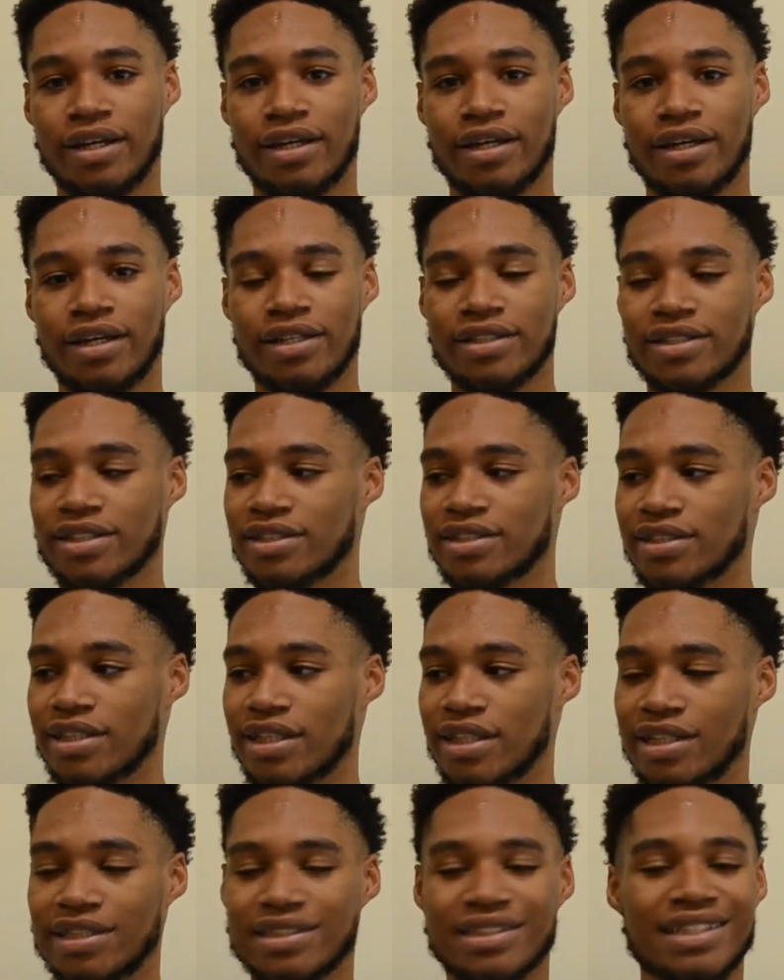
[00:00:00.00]

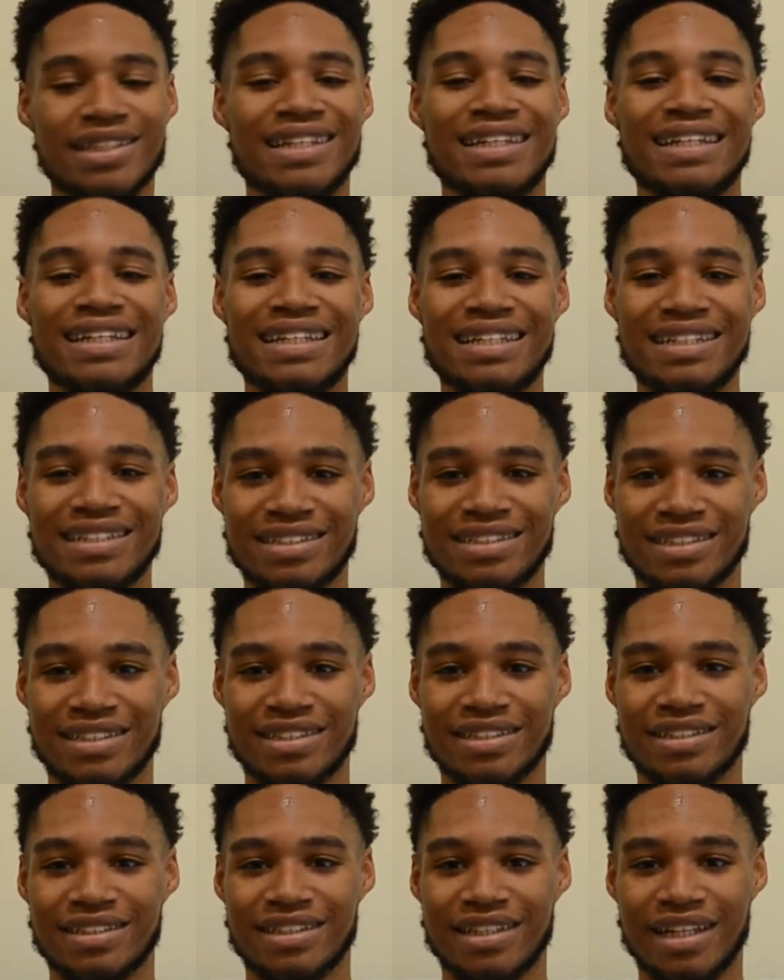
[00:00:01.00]
He's an
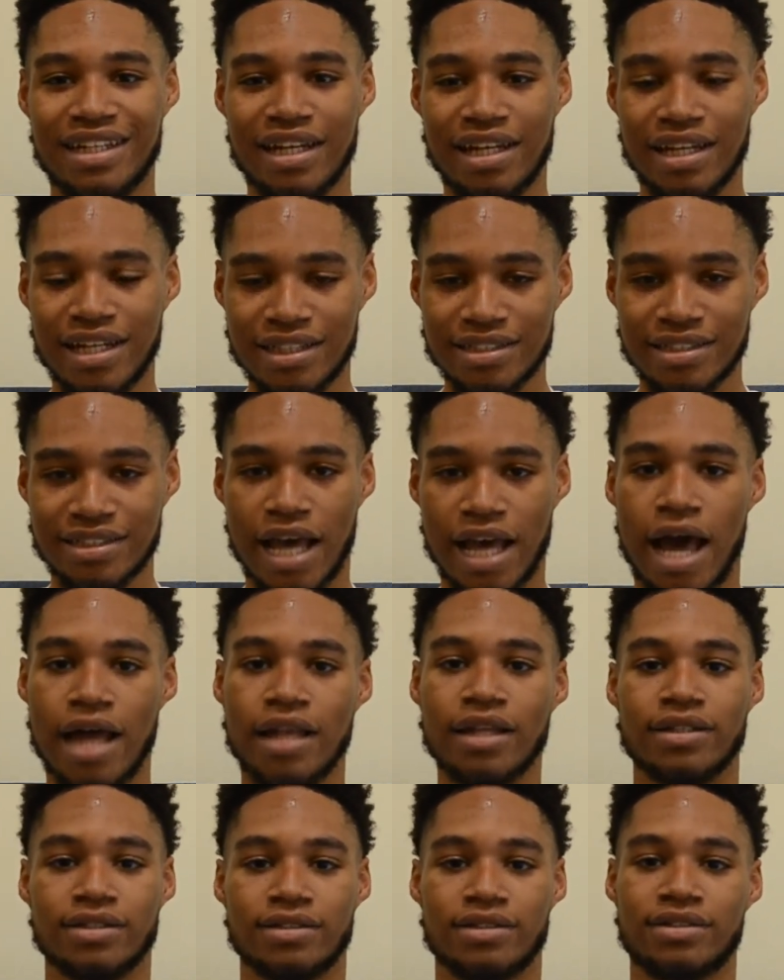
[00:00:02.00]
elite
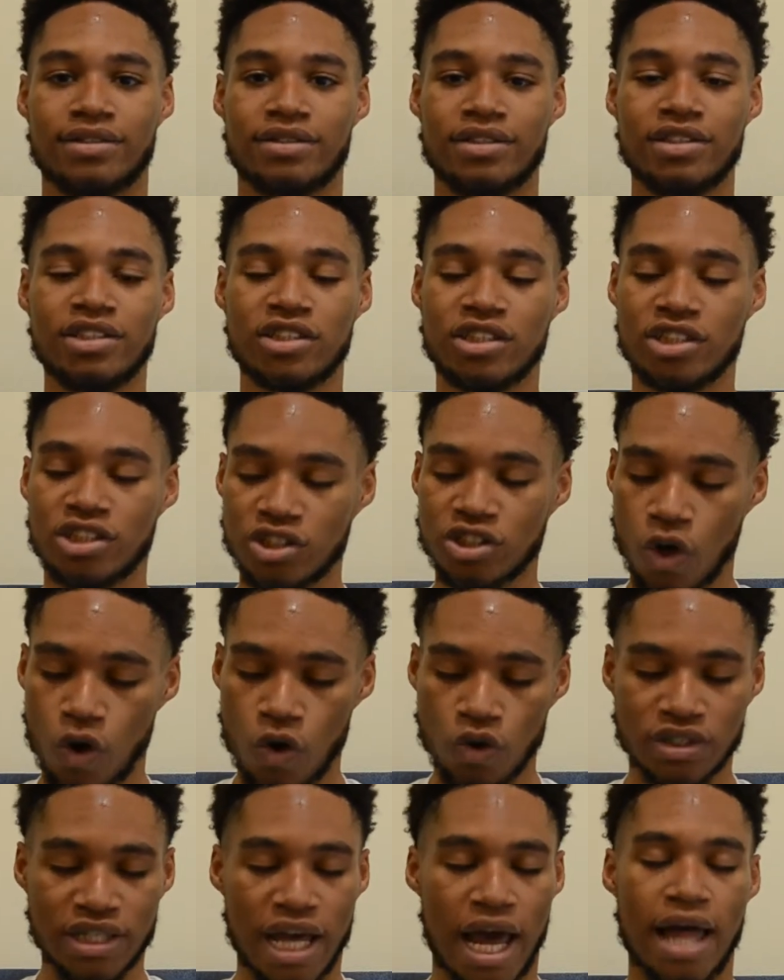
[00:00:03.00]
talent. He's
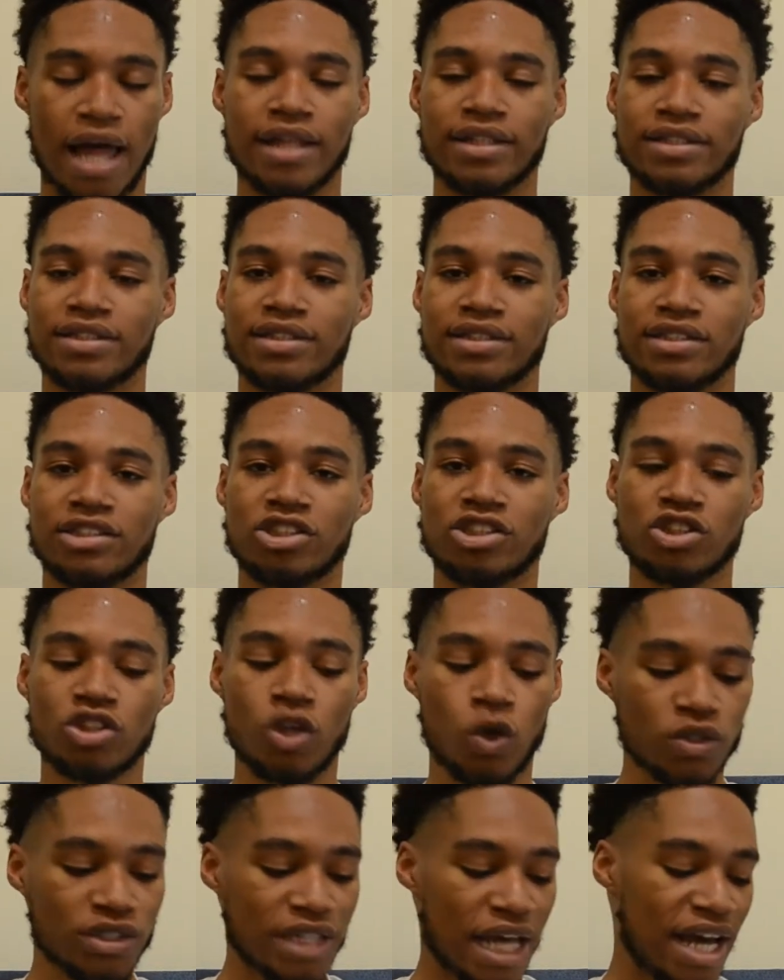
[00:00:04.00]
so talented,
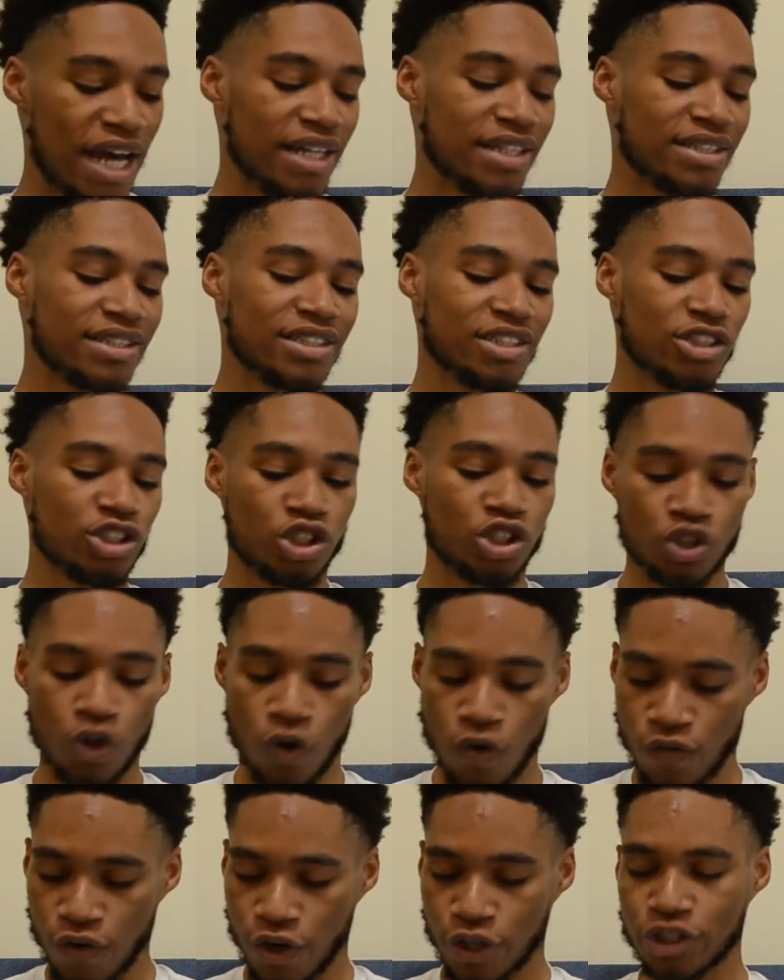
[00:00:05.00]

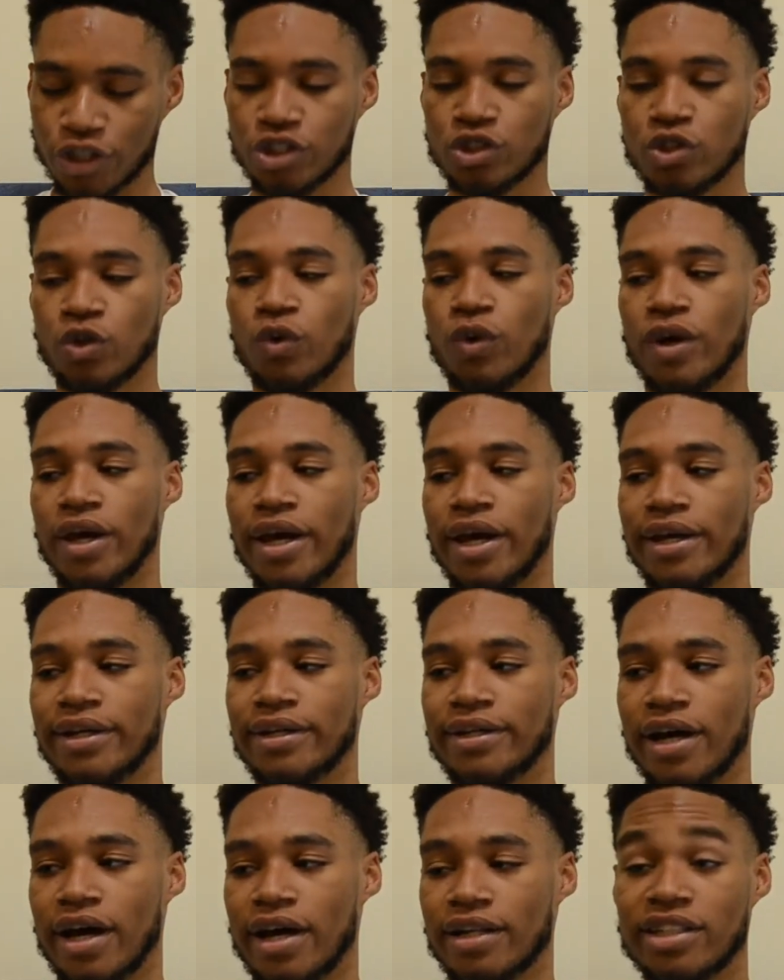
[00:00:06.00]
so versatile. And
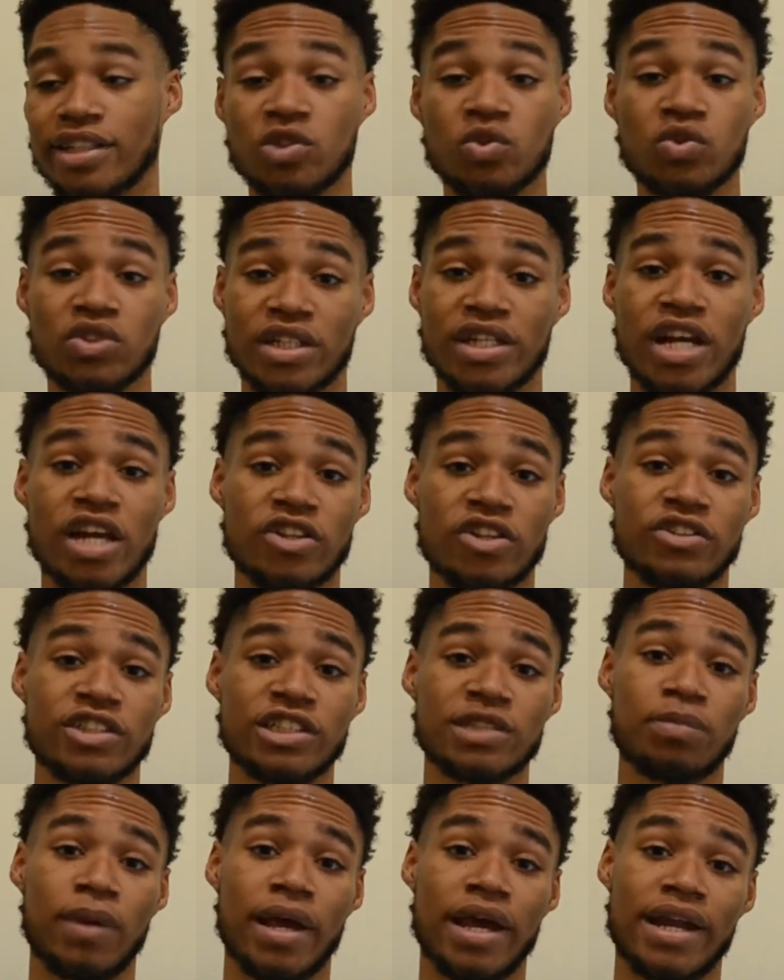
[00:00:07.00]
this was another
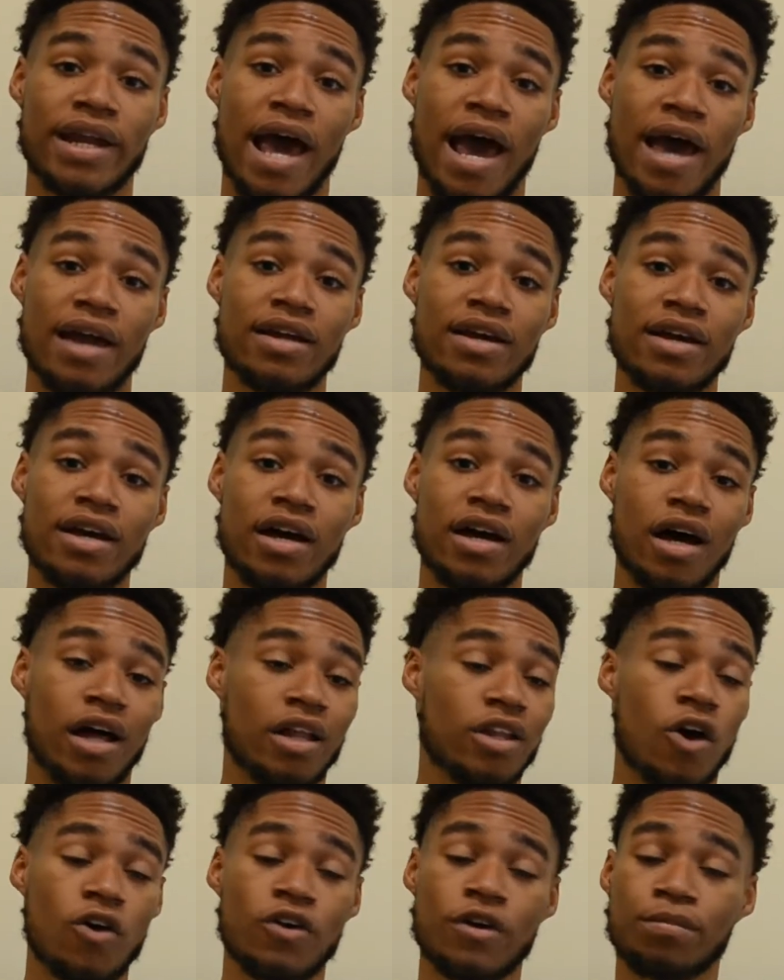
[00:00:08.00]
display of that.
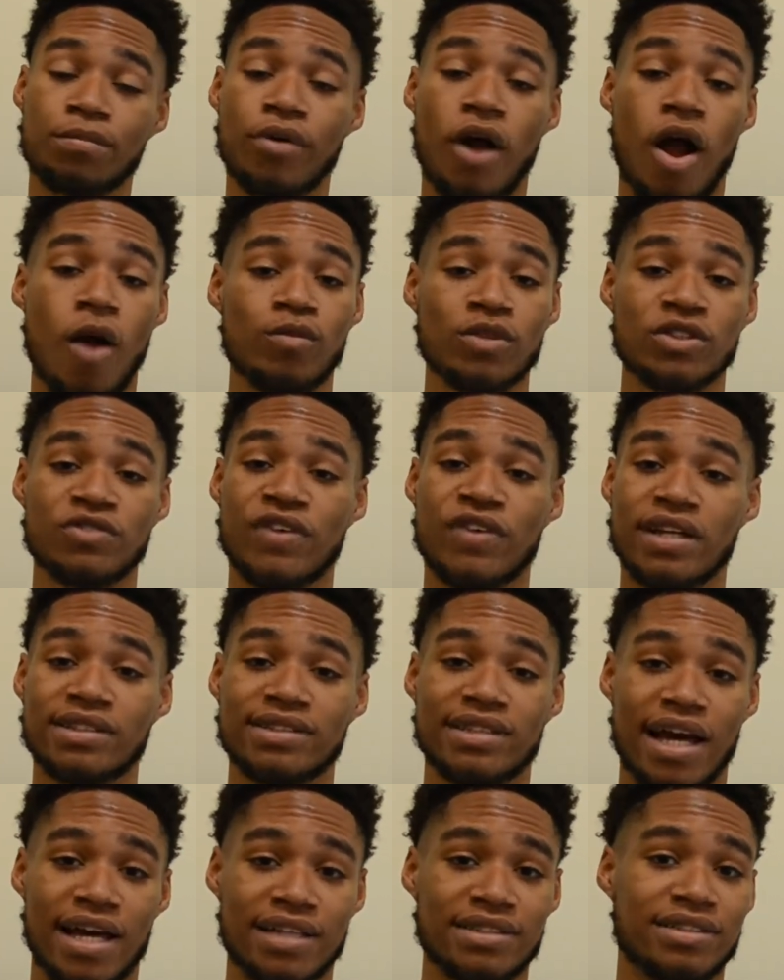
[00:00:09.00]
Alone at Prom was
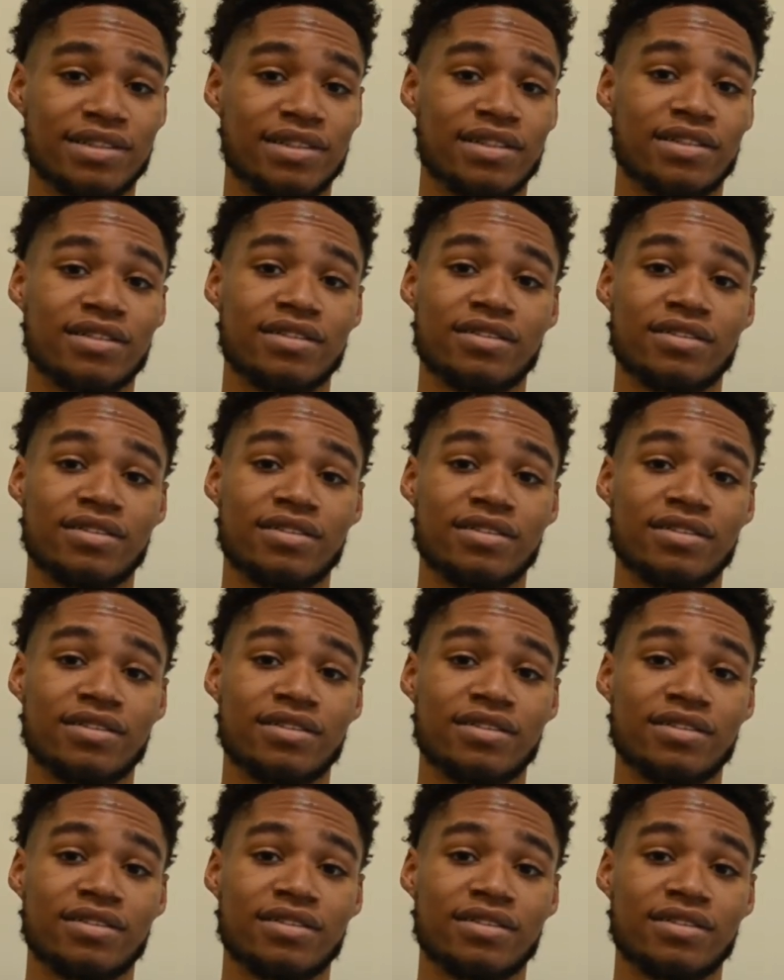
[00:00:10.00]
fantastic.